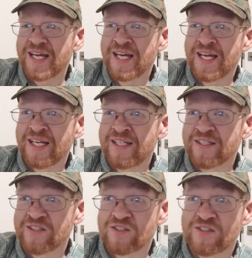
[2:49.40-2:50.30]

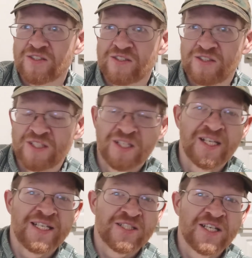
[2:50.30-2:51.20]
And in the
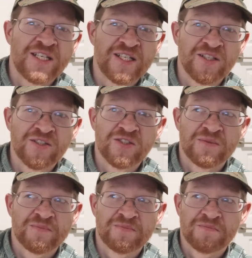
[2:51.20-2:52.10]
last 10 years,
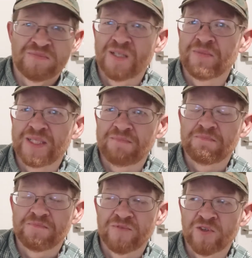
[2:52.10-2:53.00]

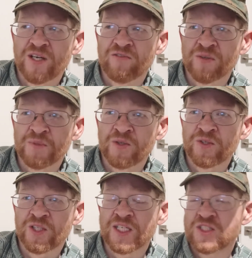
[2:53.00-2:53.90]
probably forever, but
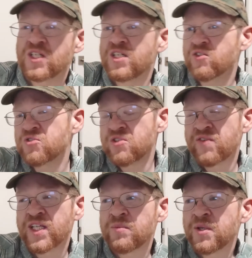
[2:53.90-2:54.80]
only the last 10 years is
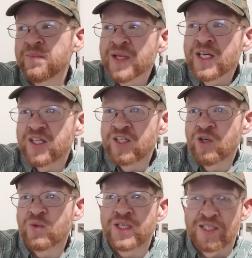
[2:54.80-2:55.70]
available,
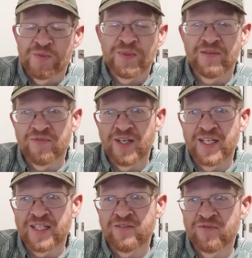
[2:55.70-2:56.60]
no one has been
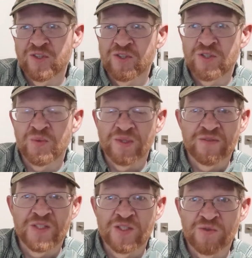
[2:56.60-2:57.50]
fined for using one
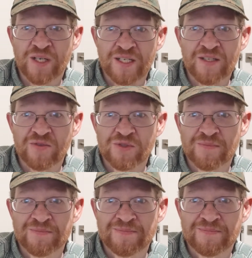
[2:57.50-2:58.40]
of these radios
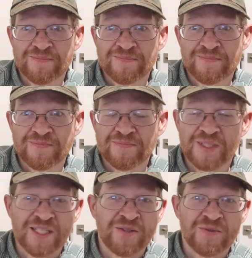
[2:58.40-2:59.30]

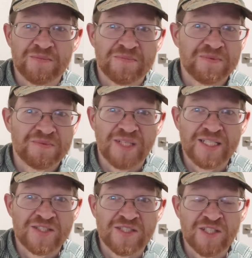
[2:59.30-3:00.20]
without
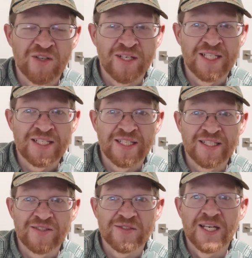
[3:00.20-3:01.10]
licensing or anything else.